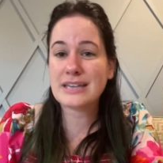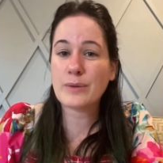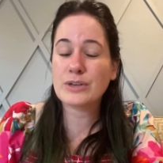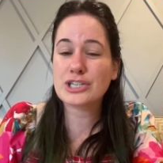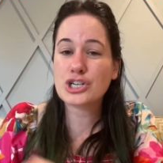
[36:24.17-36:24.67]
I
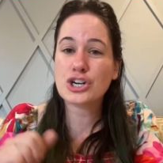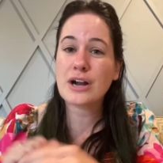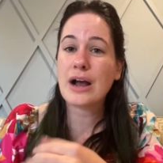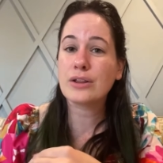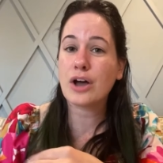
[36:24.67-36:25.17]
wasn't sure
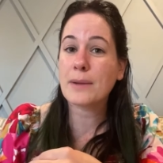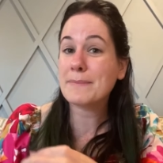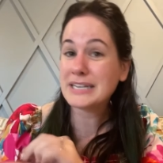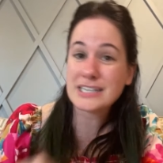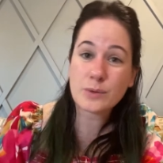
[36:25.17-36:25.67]
how
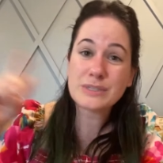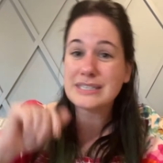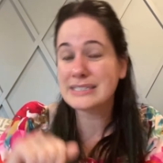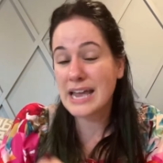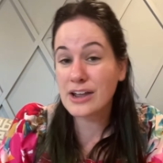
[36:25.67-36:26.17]
long Mindy would
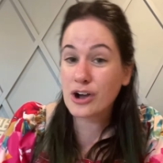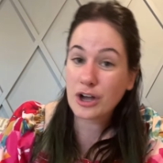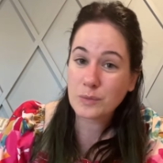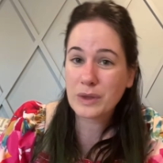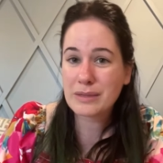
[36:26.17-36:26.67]
stay
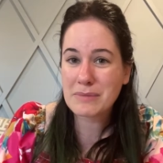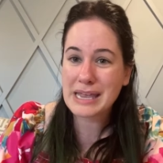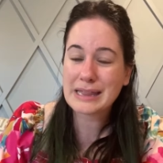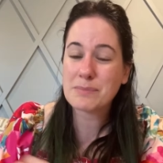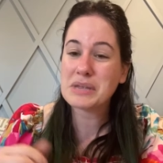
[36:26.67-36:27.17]
on with
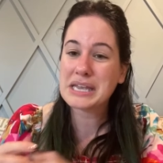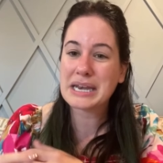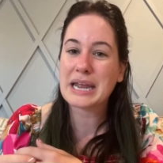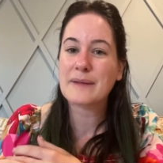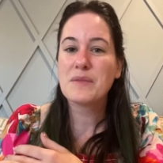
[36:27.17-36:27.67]
me at the
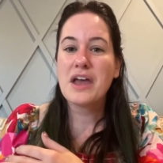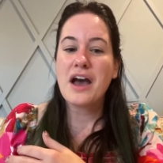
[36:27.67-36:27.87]
beginning.